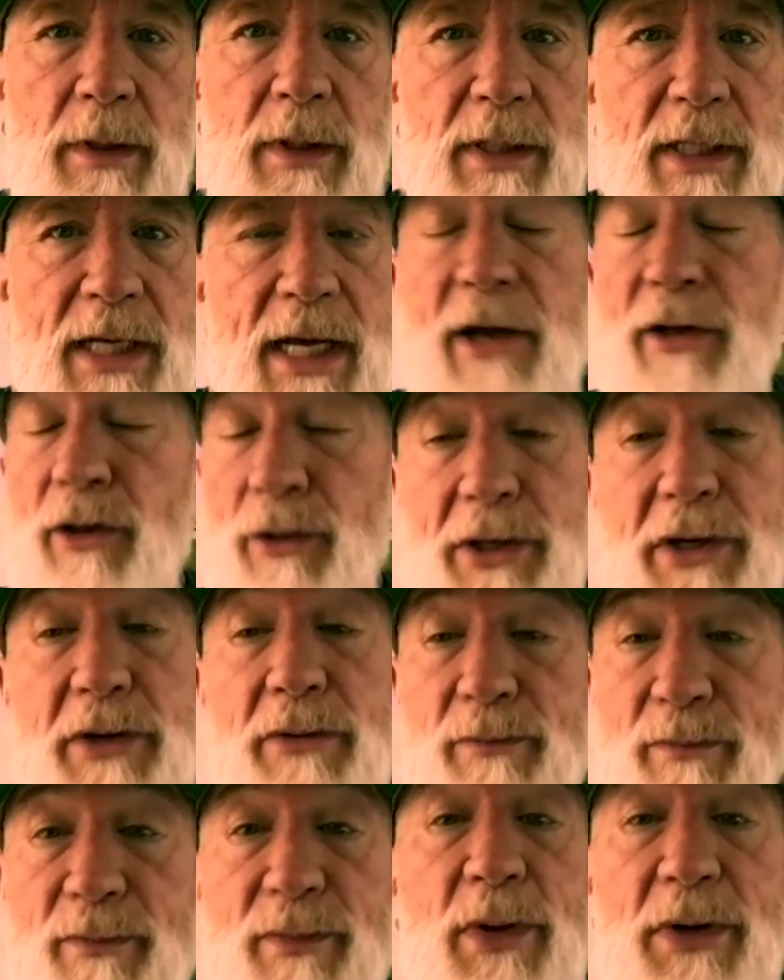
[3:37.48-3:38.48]

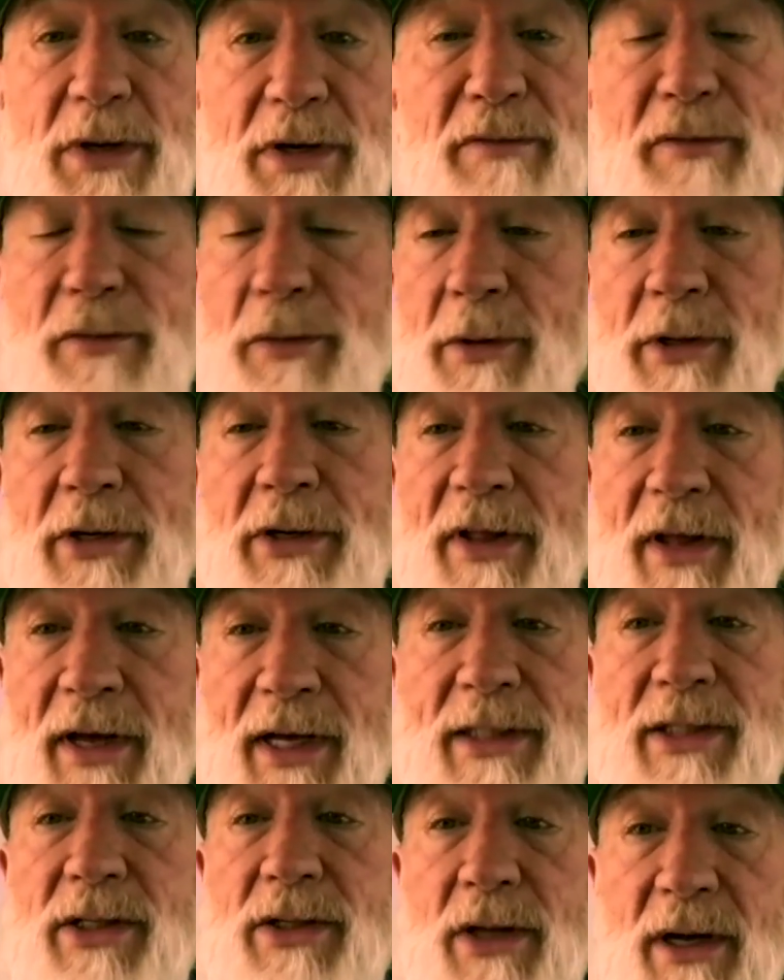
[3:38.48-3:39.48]
looking forward to
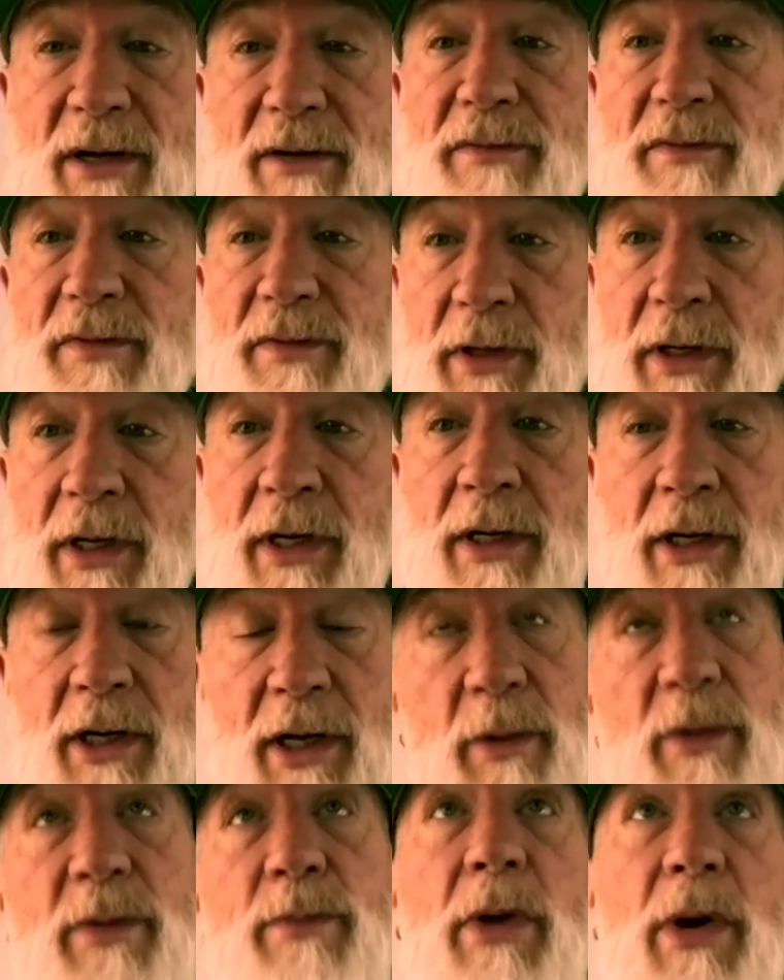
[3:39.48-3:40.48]
that stuff. And
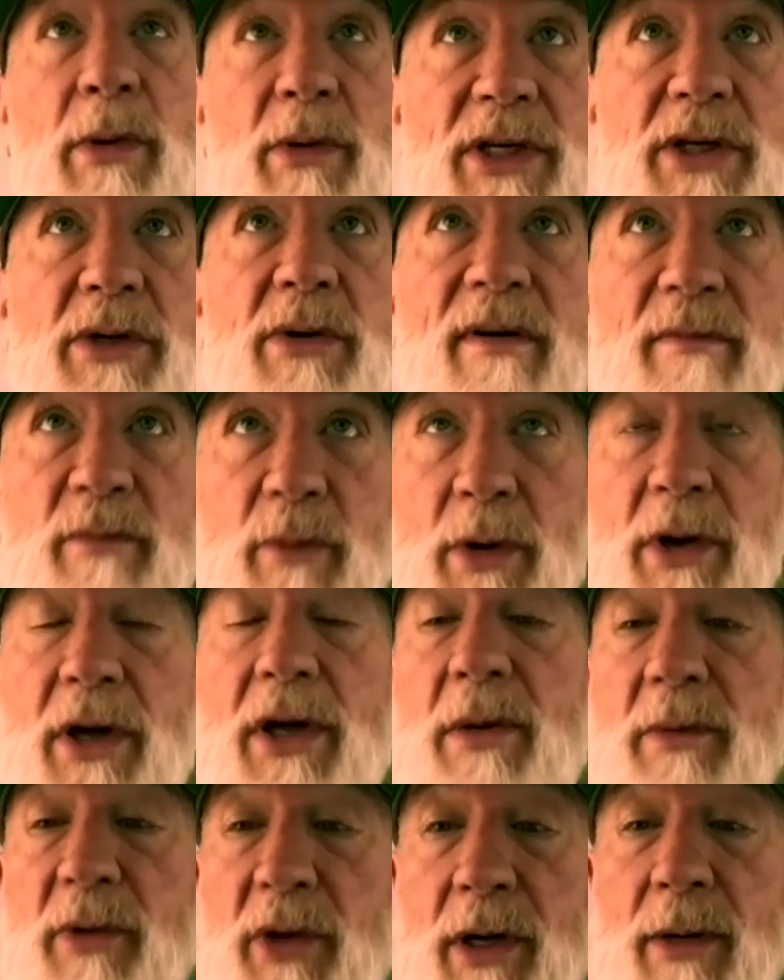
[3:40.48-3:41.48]
but we do have more
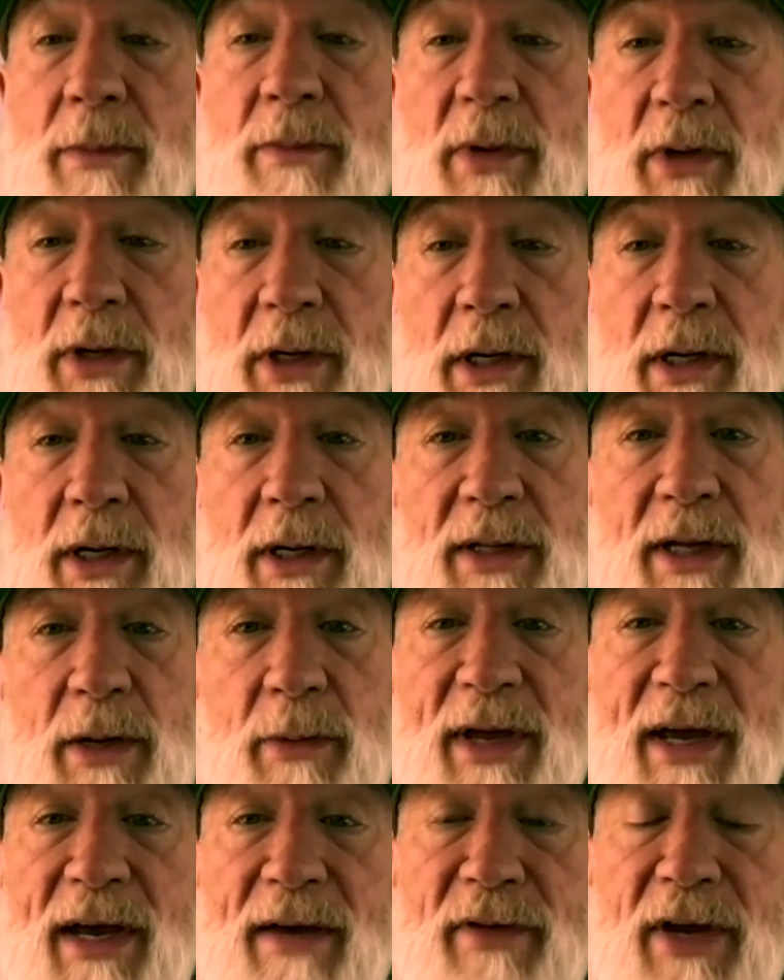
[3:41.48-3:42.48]
coming up that
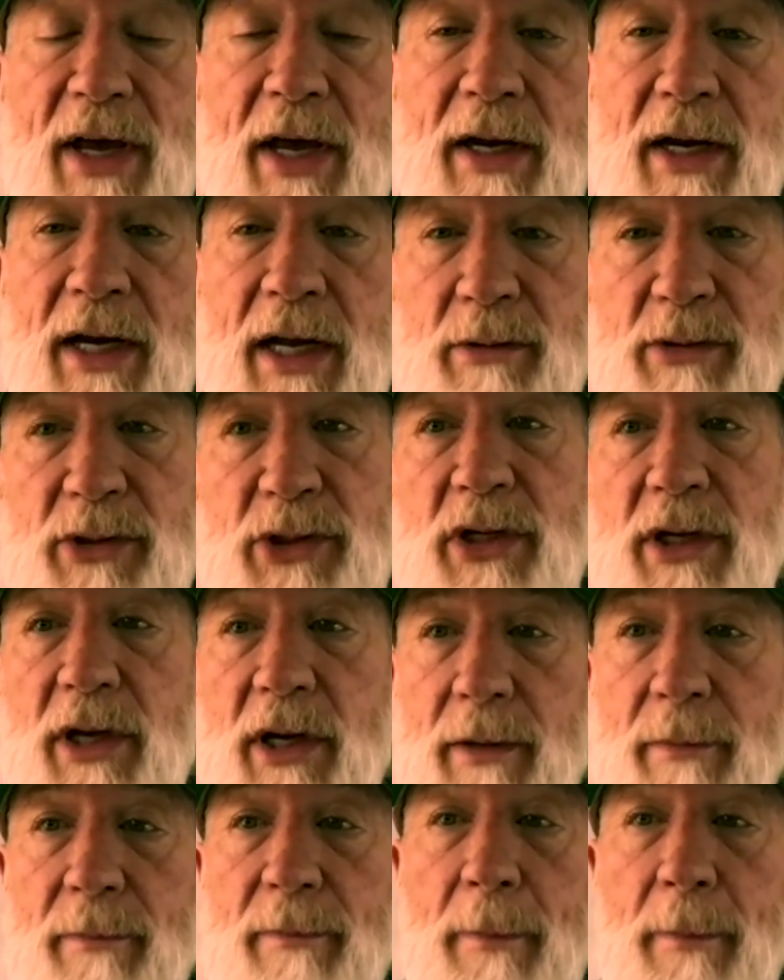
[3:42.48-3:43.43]
we have not announced yet.